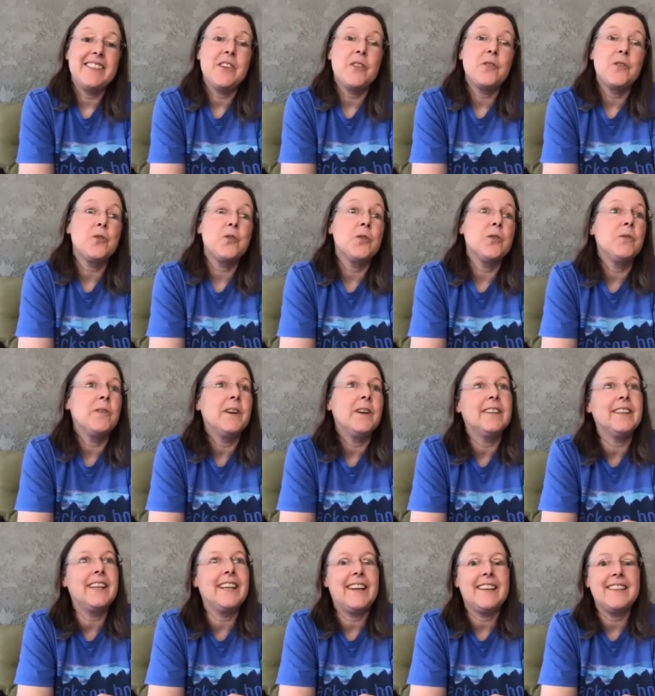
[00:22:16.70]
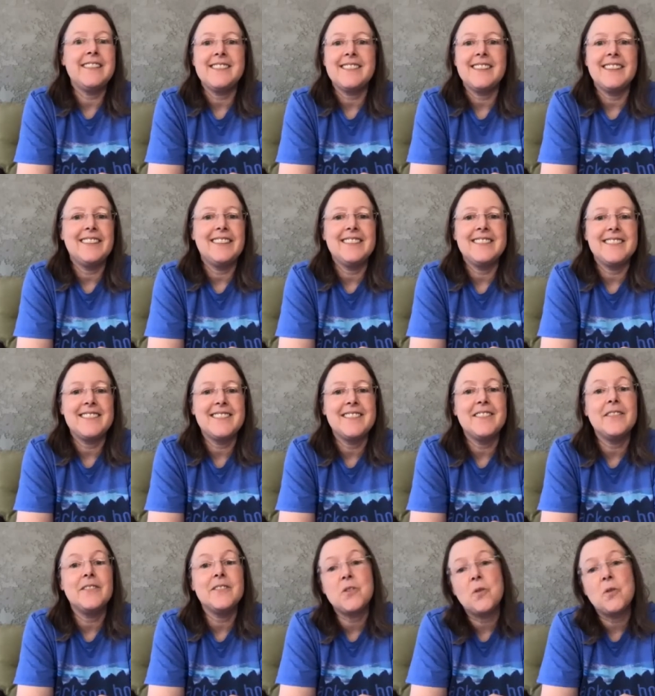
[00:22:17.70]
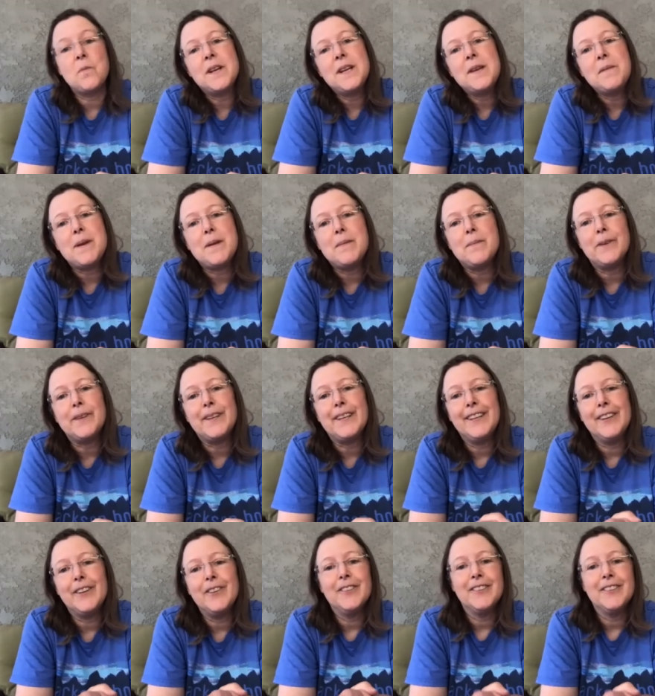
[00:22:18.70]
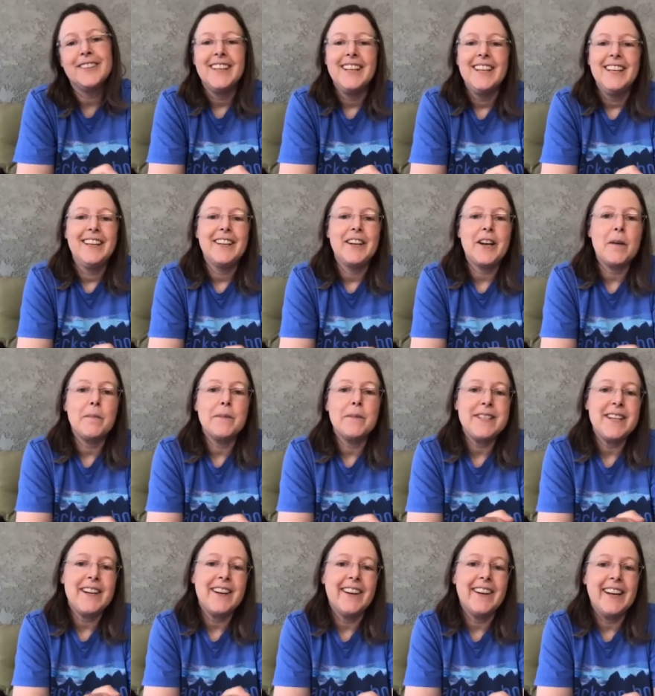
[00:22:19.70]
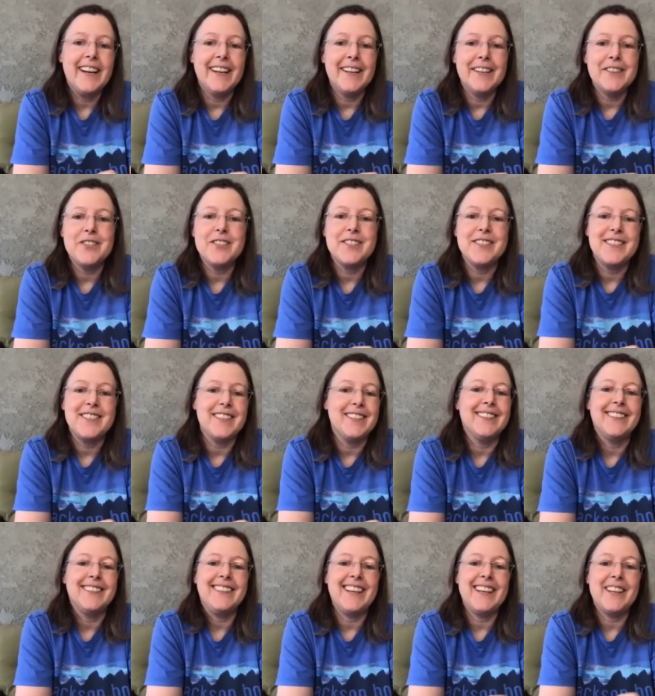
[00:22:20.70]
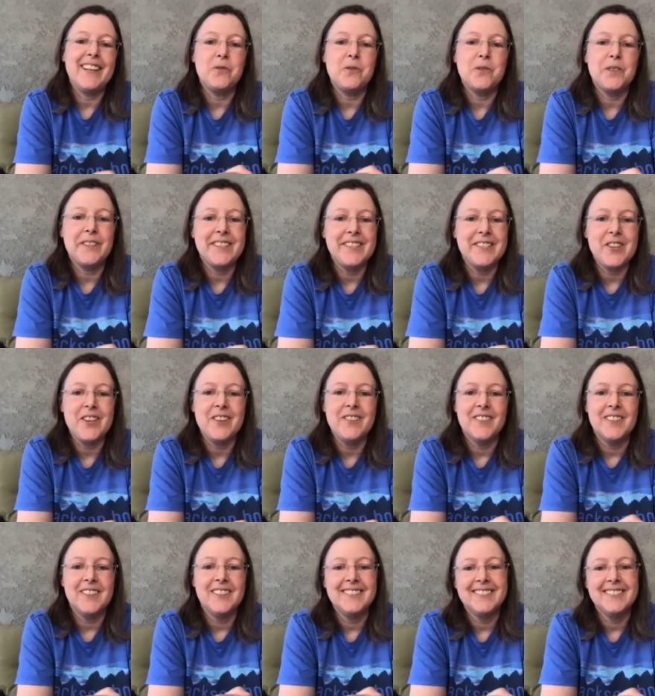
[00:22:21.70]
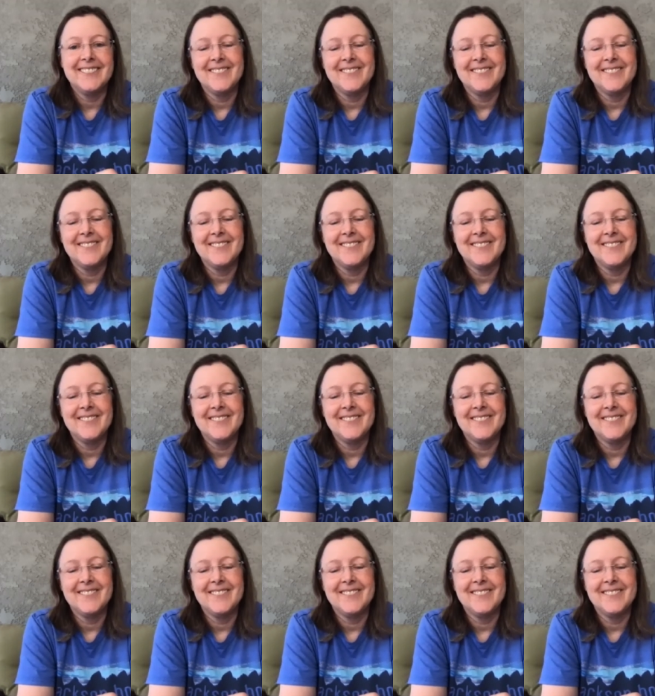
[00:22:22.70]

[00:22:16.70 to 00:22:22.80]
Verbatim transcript: So true. Well, yes, it's so many people, you know, commentary on just, yeah, the world in general.